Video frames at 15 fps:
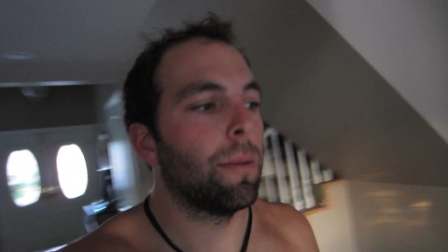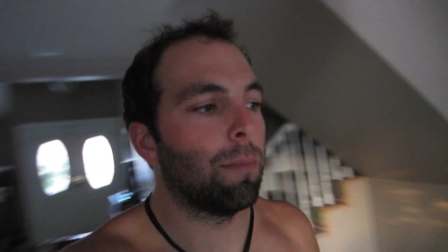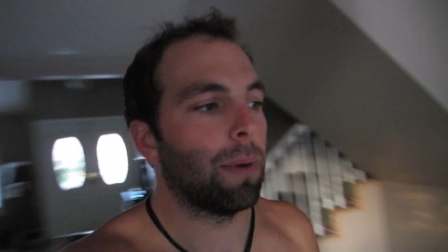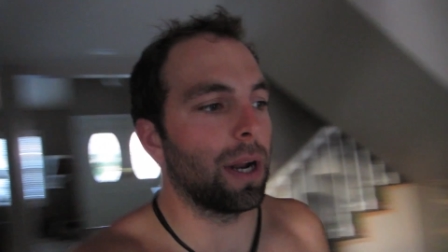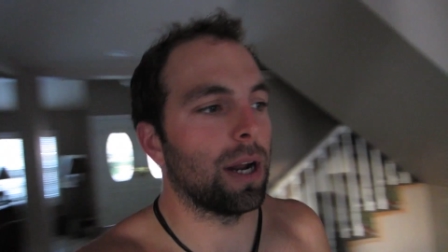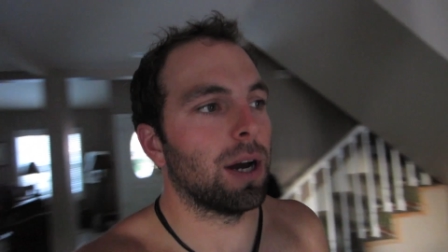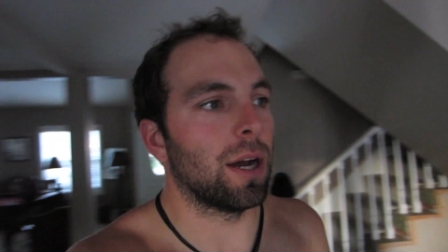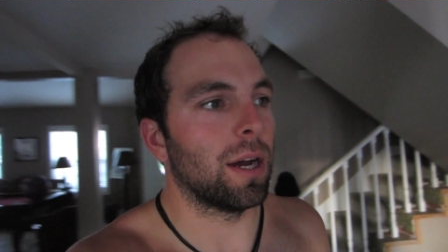
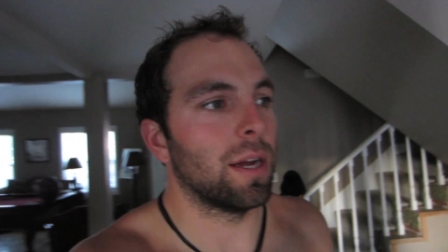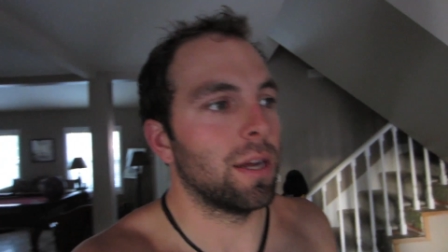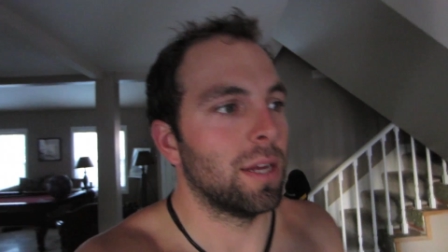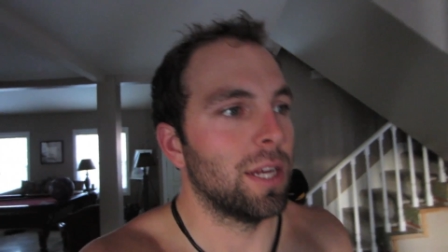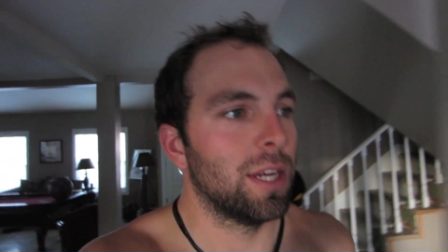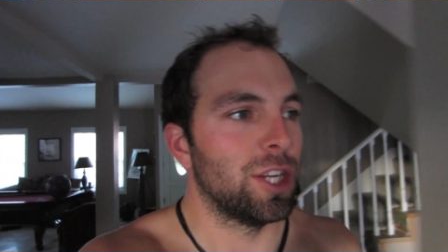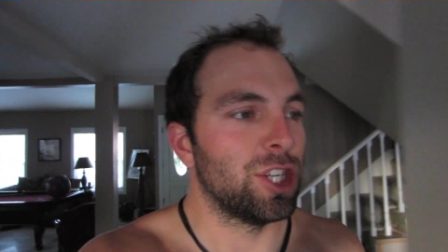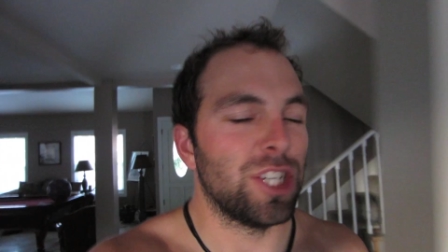but
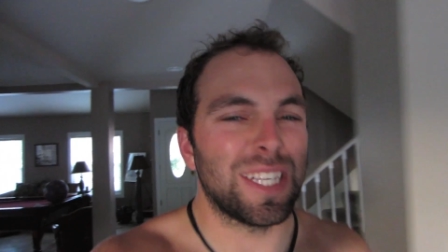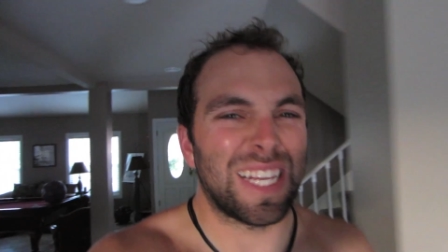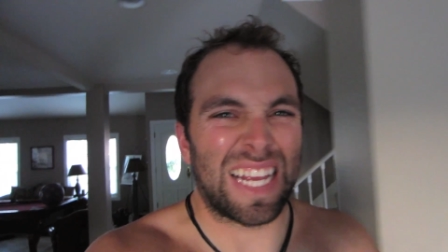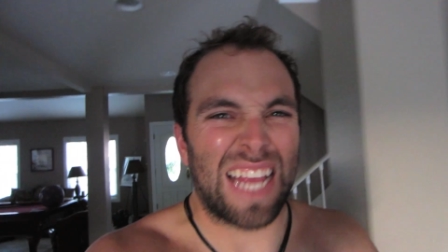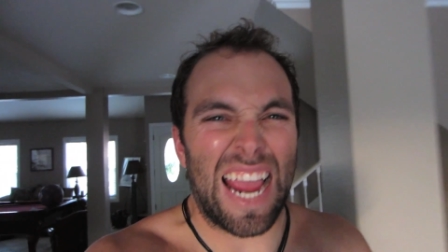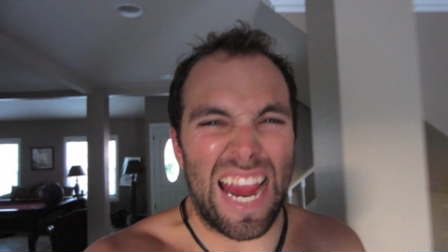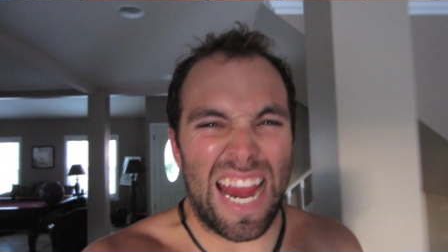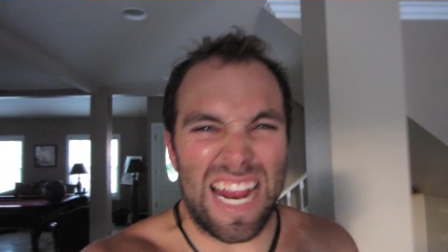she's
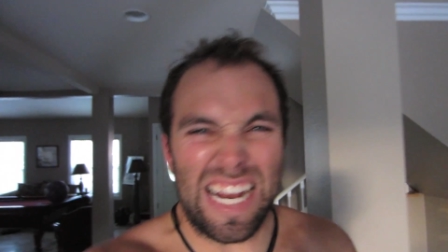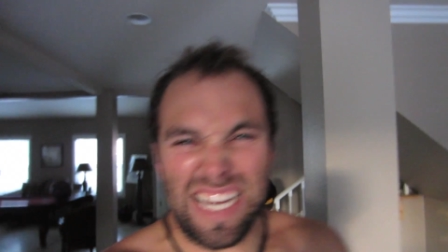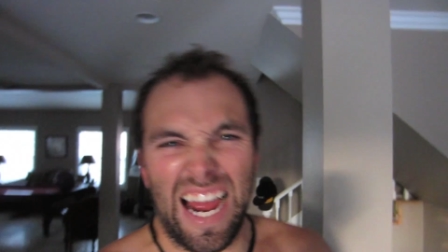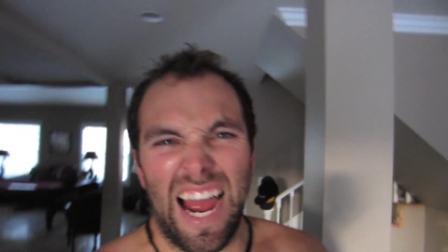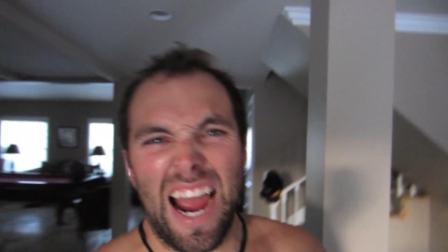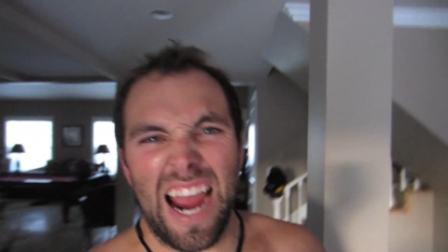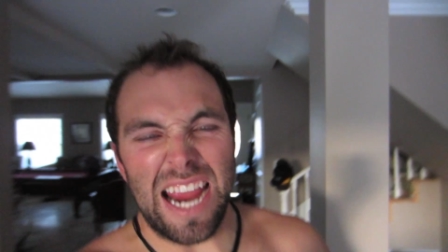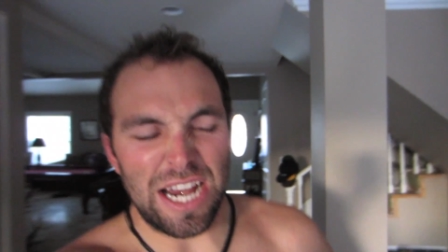like
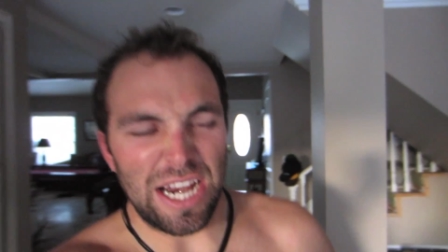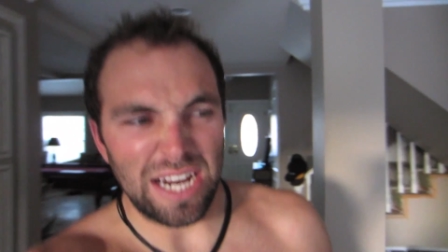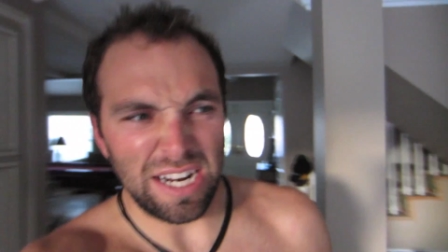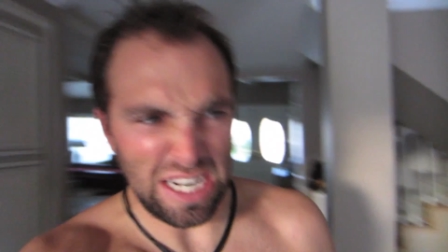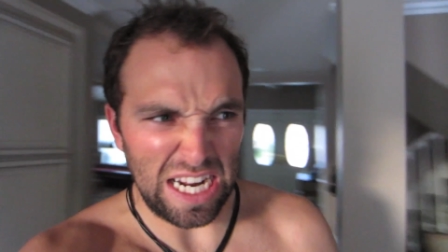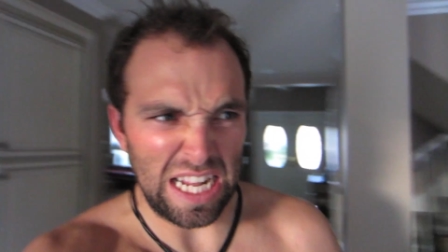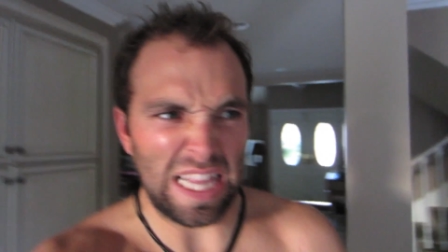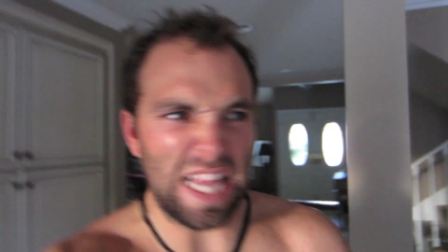anti
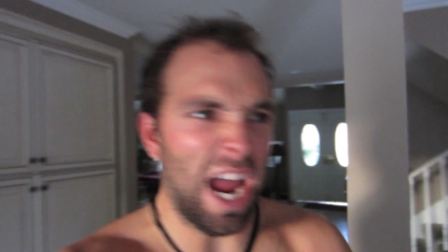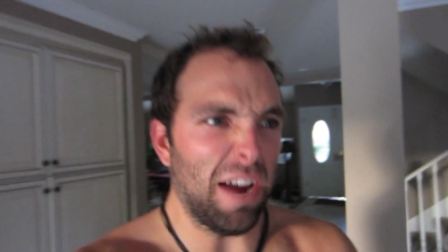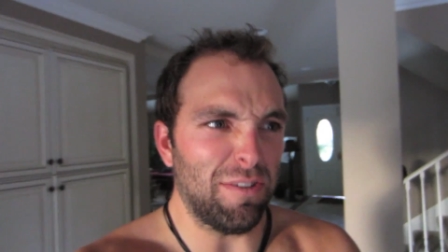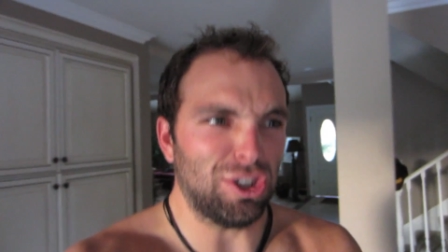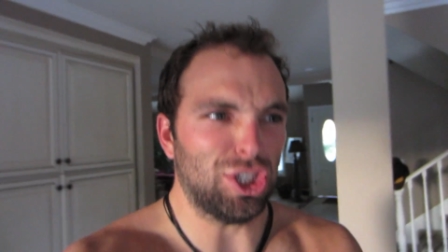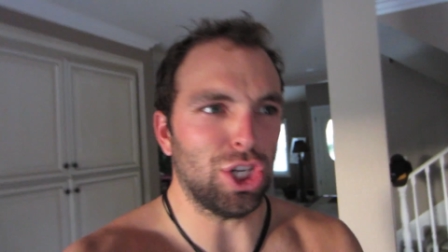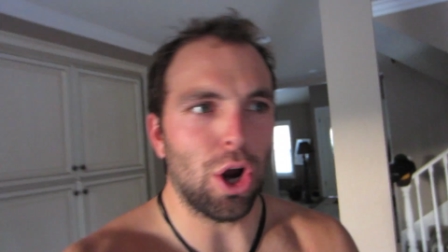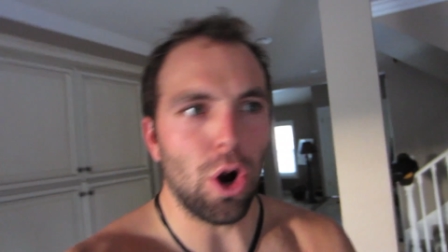
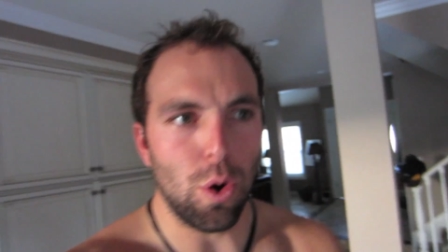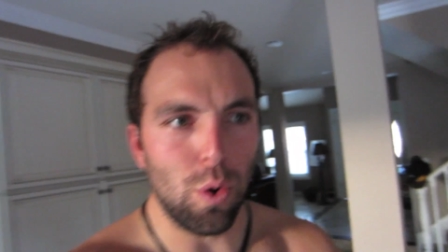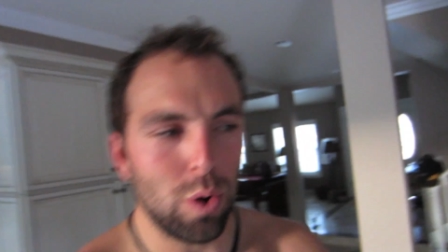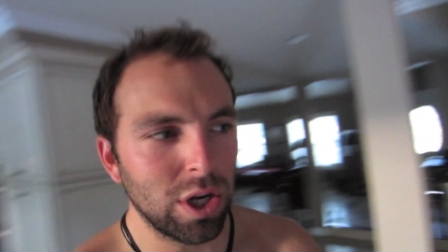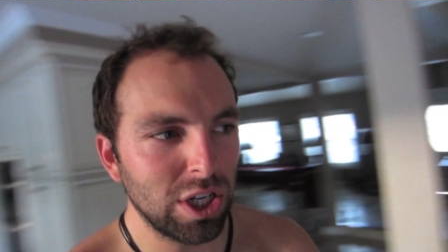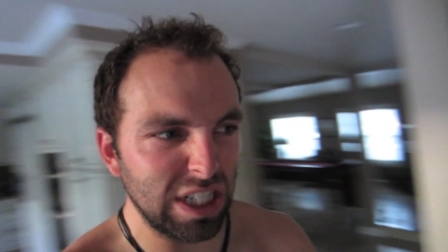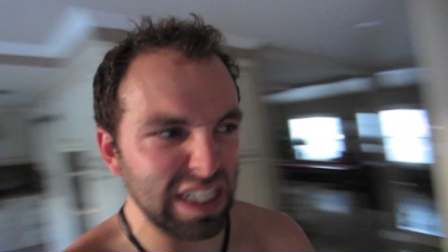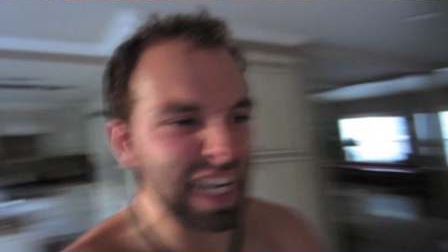live
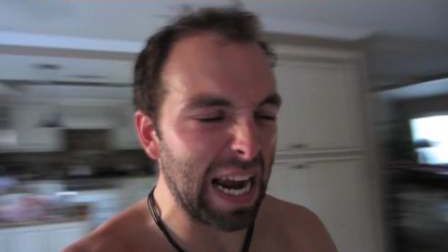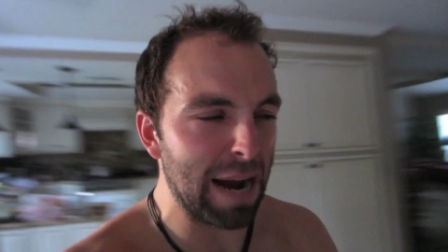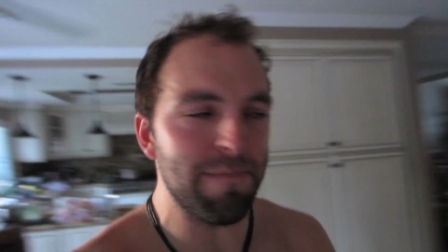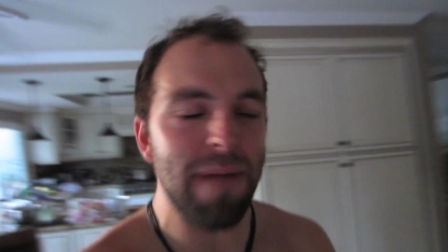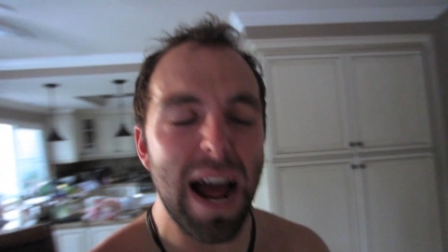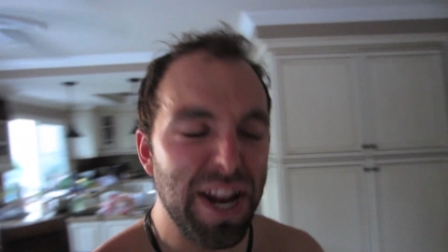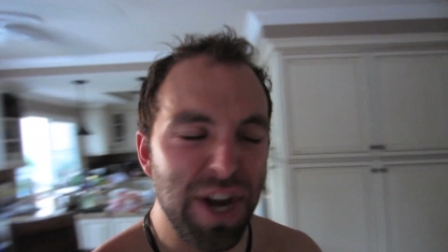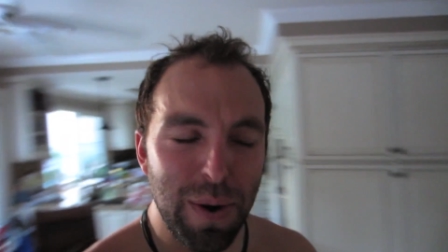show. She's like, I'm
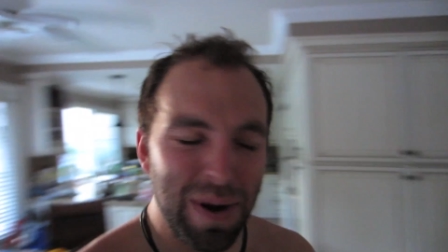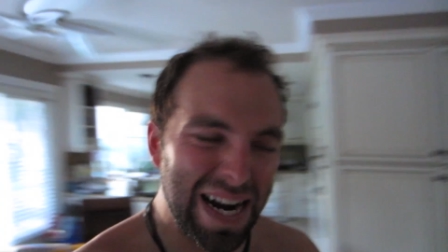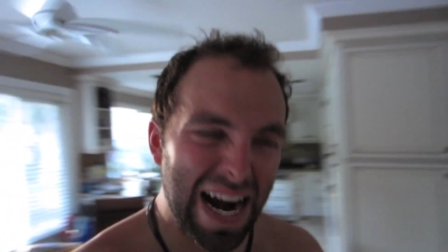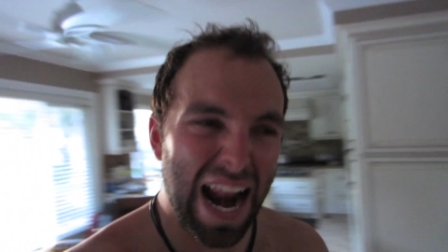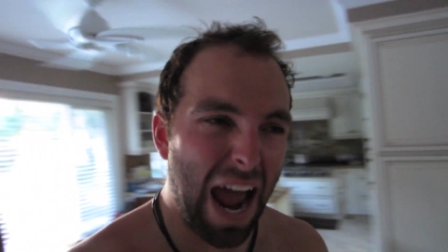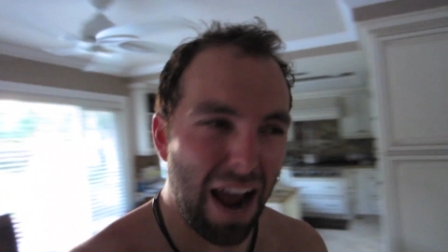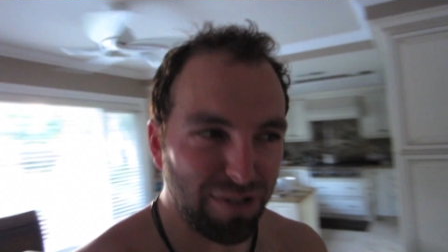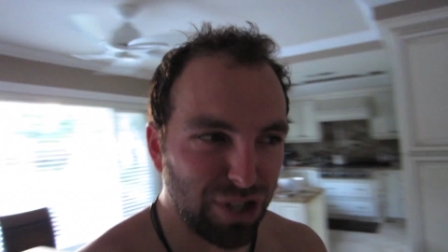not doing a
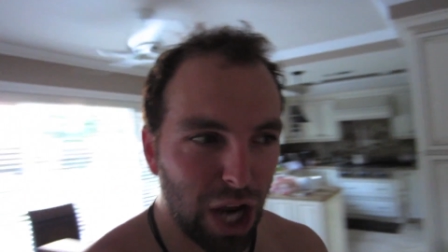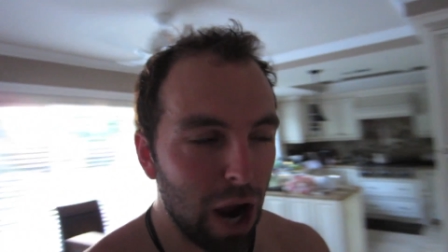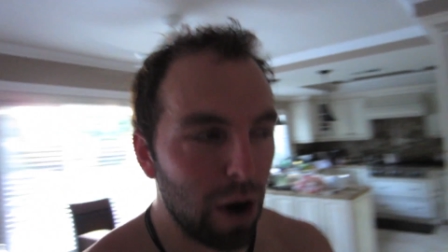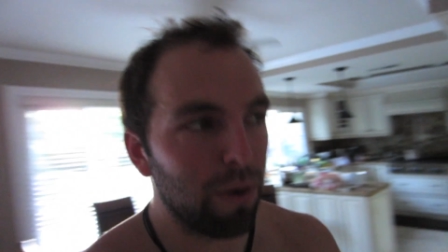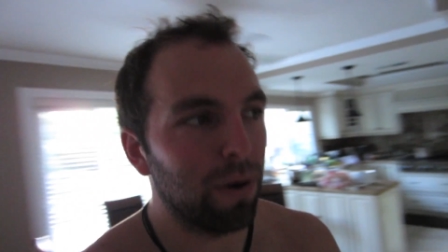live show.